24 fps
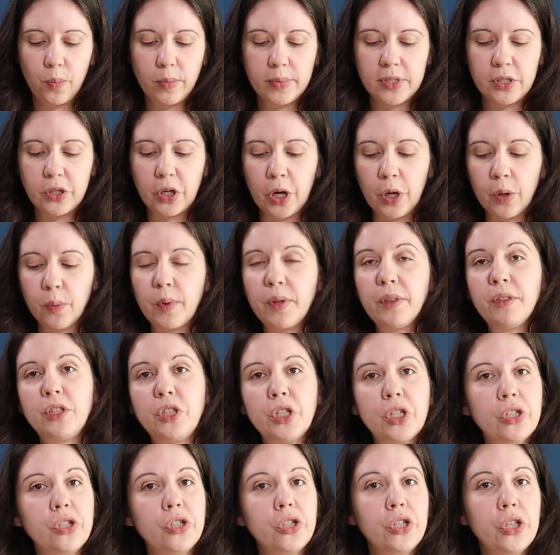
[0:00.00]
start with
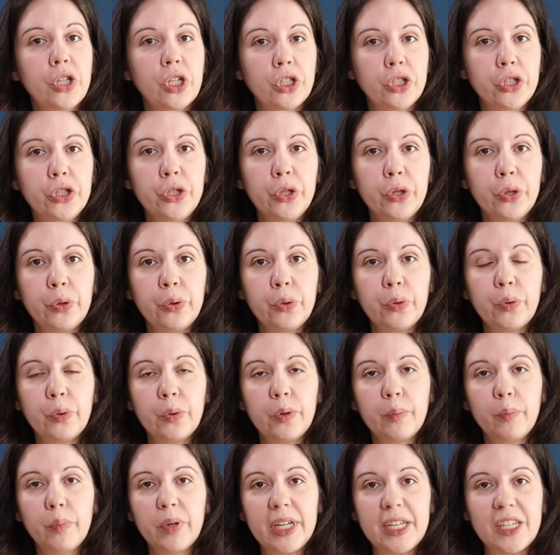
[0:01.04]
just the
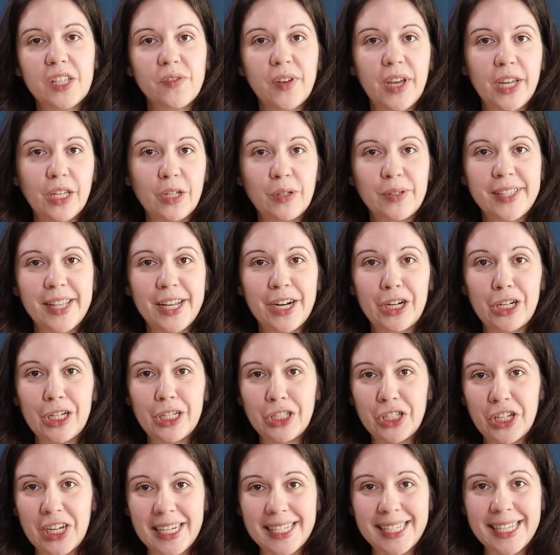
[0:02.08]
two place values that are
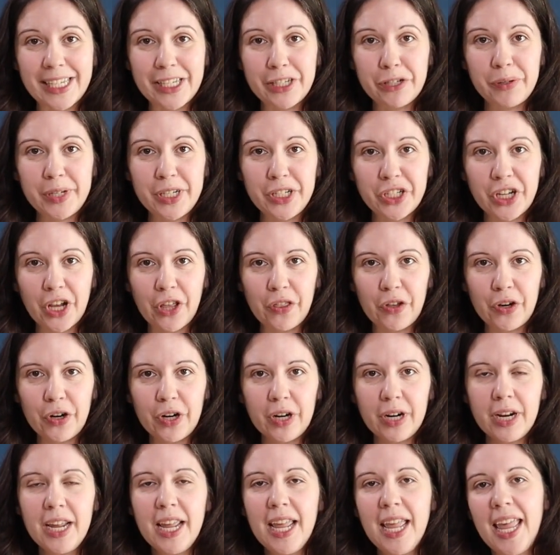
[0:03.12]
adjacent to each
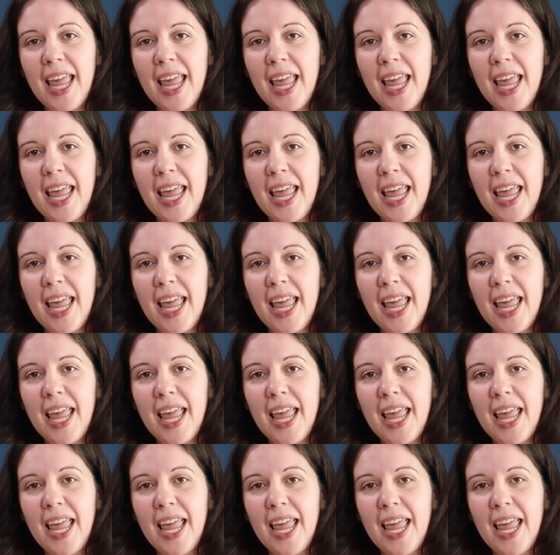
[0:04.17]
other